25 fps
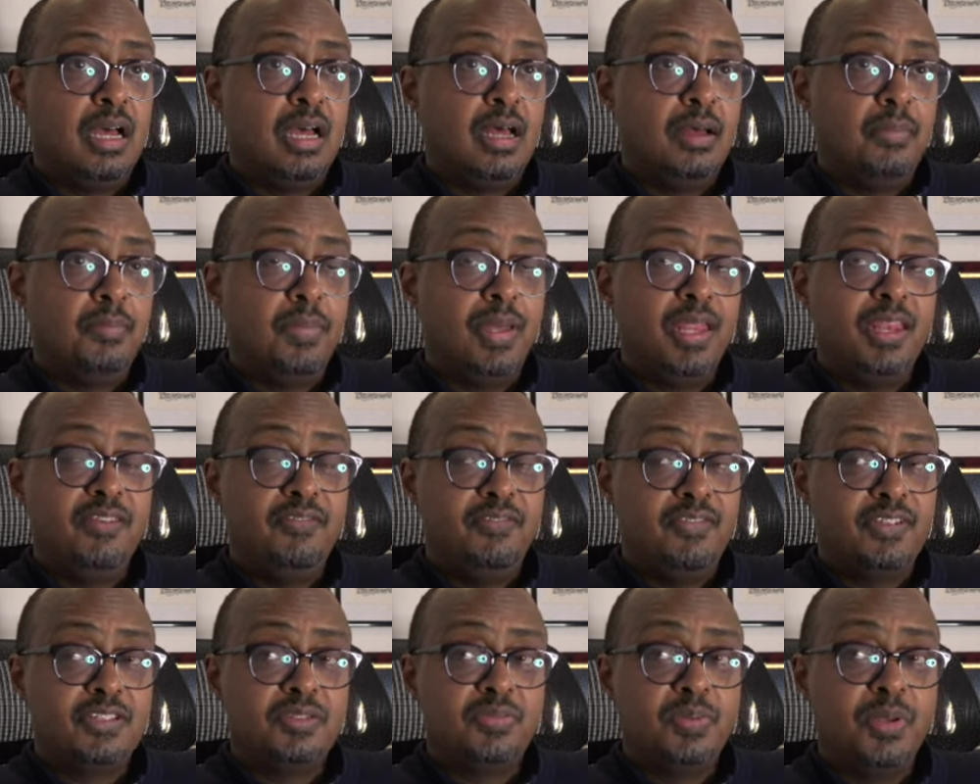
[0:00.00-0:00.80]
Many
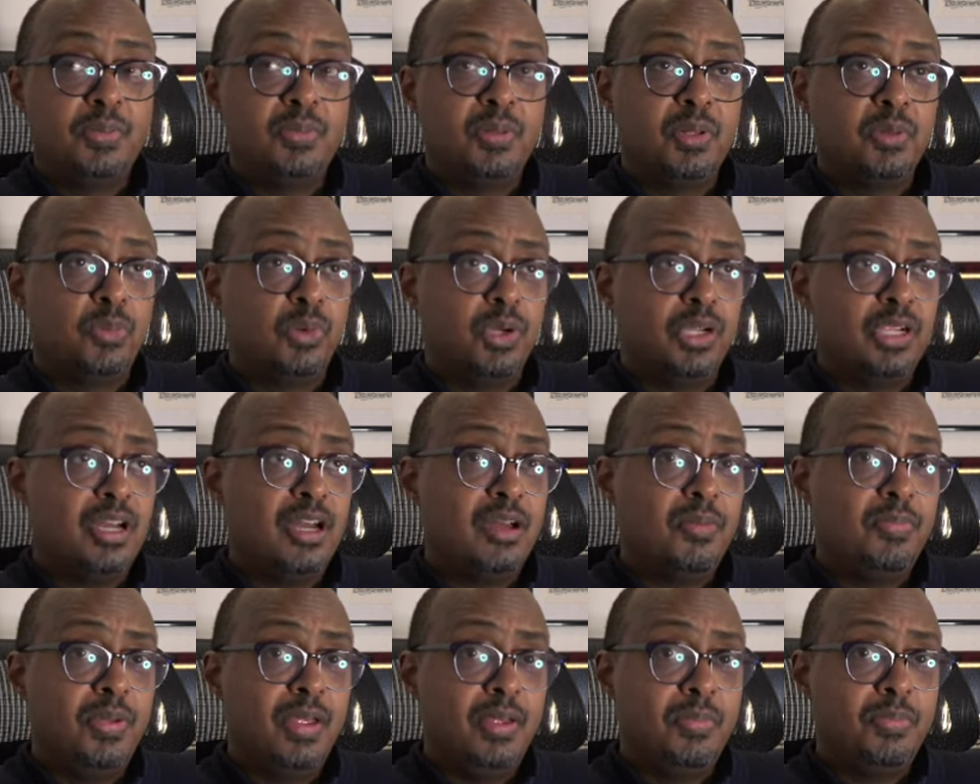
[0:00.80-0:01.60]
of these people were
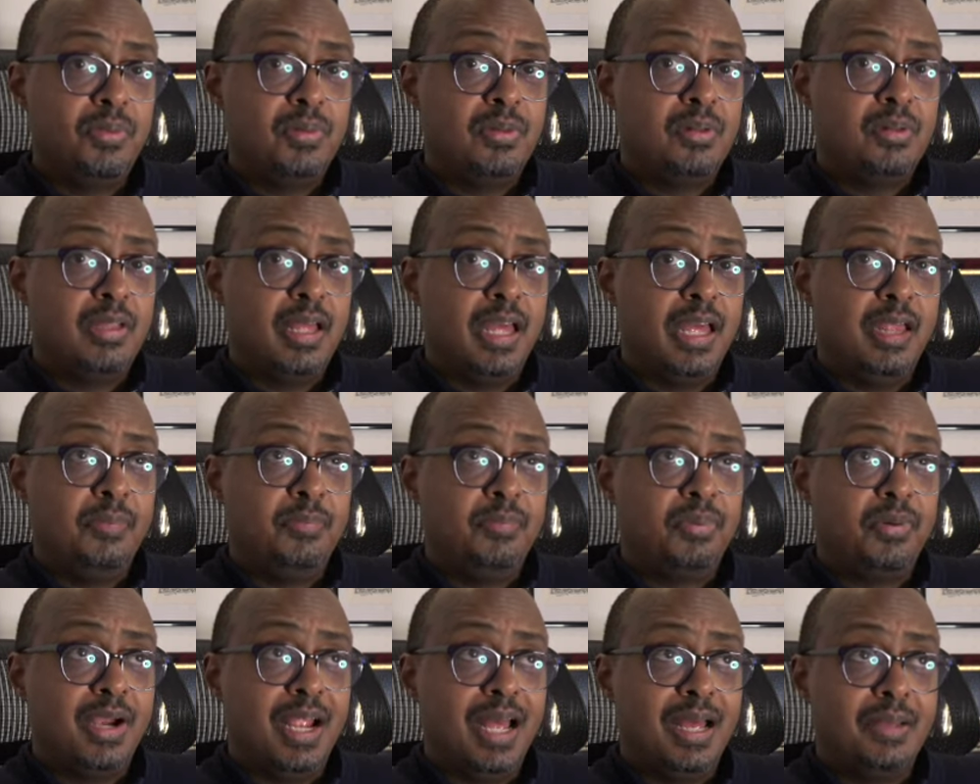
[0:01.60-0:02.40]
young people and
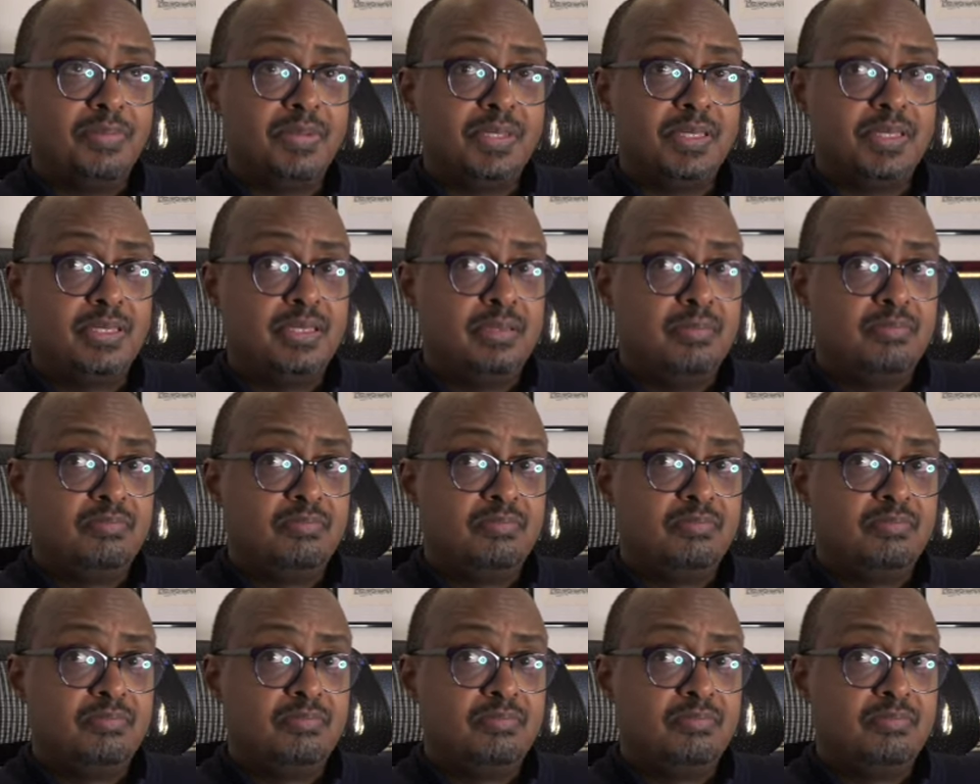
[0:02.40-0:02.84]
perhaps